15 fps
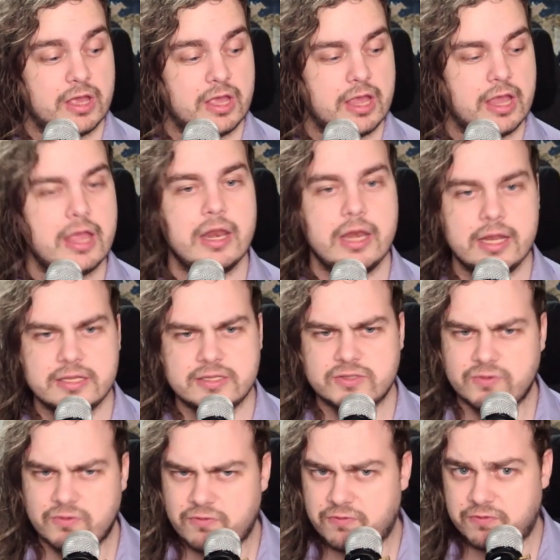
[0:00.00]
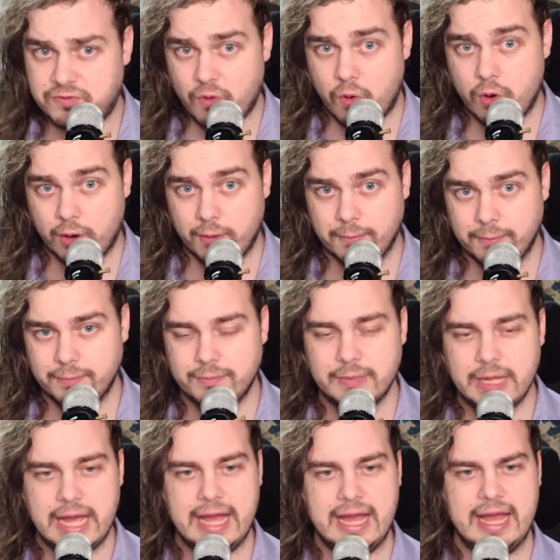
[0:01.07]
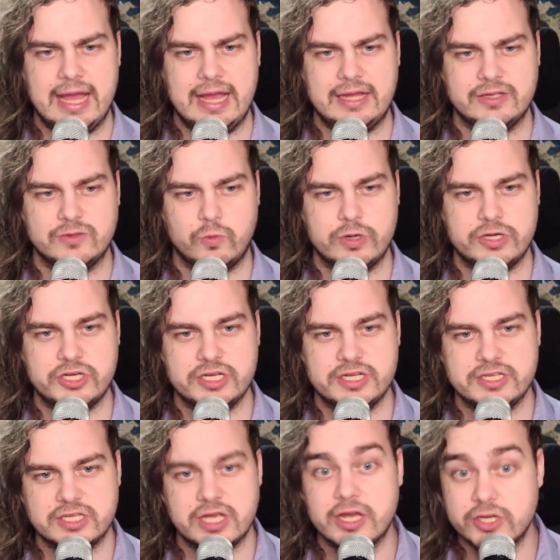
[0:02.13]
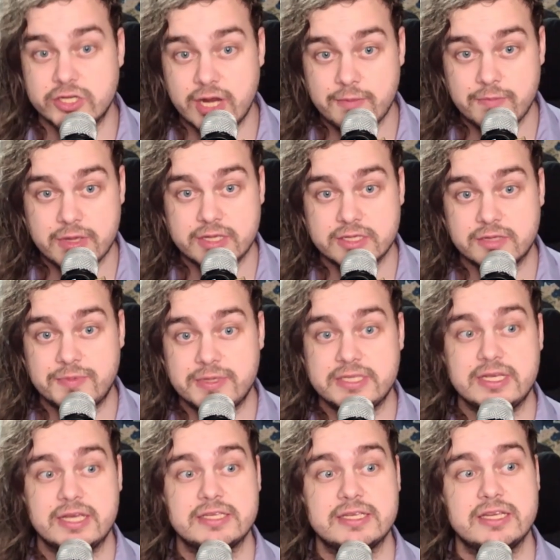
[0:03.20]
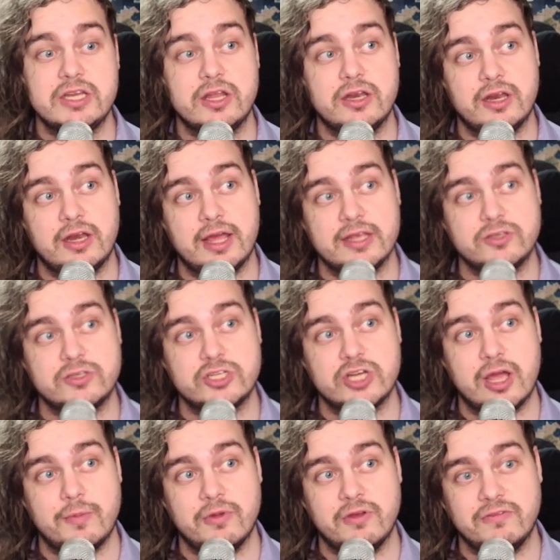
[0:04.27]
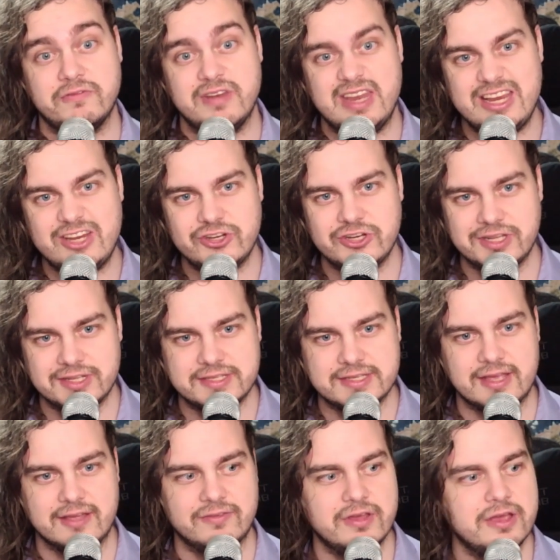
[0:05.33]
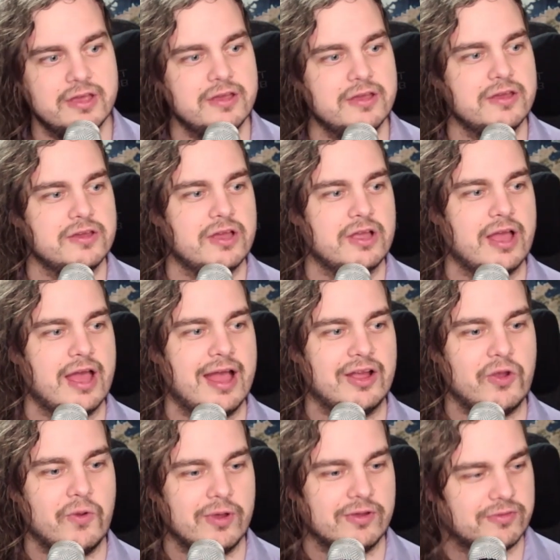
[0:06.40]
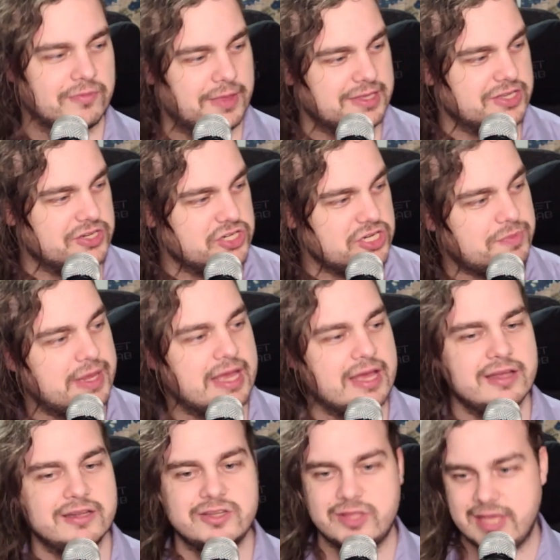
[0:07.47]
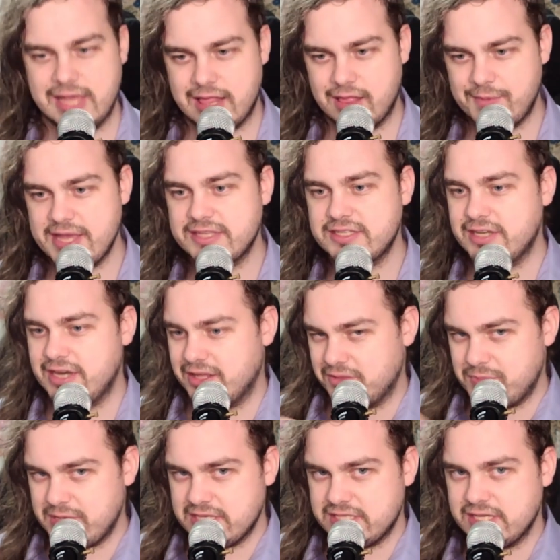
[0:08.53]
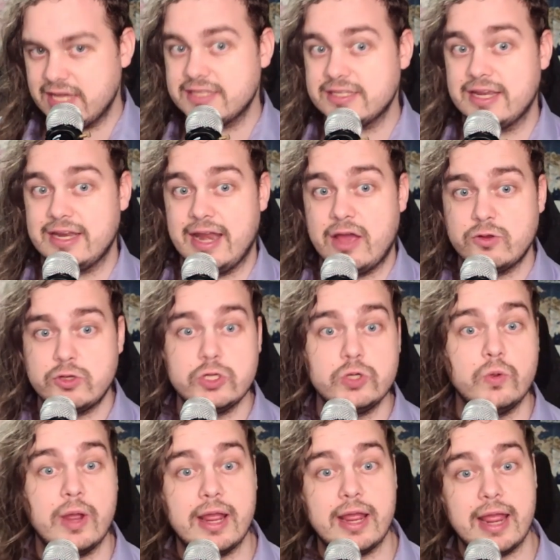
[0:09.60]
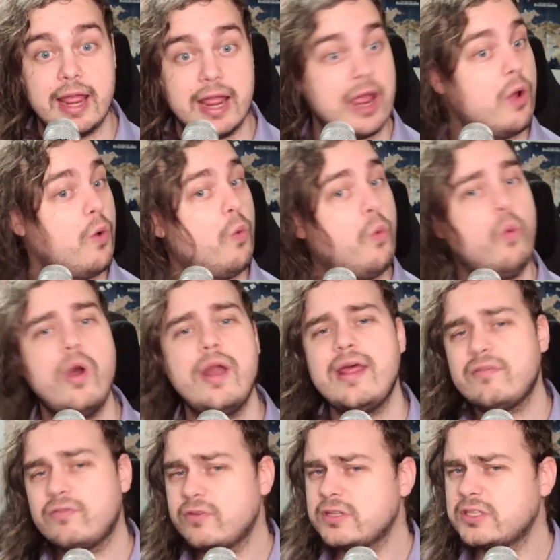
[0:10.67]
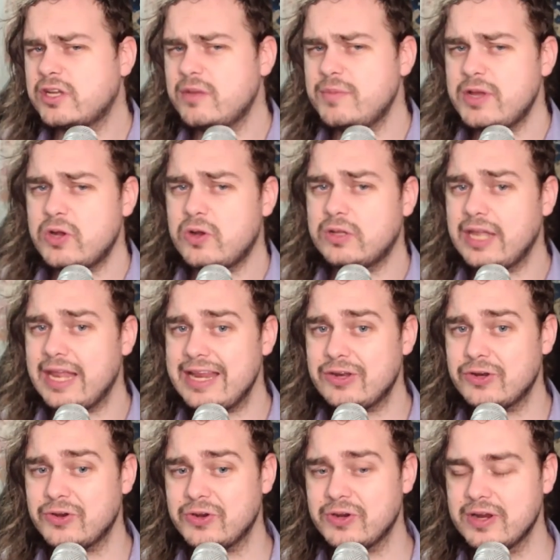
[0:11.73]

in its form, which is a shame because the PCS had done a nice job of niching itself. Going from like the GPL to the LMS, now the PCS, and now to whatever it's going to be called later.